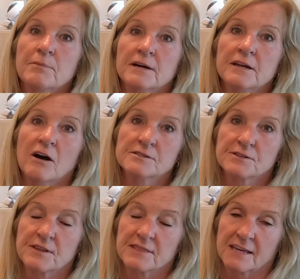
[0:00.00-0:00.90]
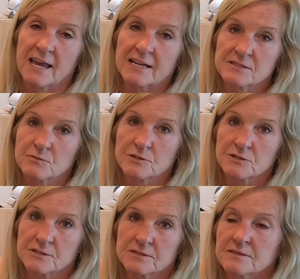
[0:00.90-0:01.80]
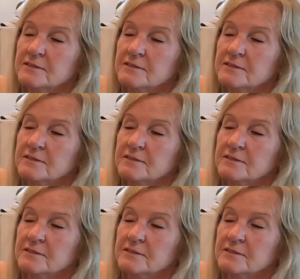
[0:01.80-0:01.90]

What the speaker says: but also that the gas works.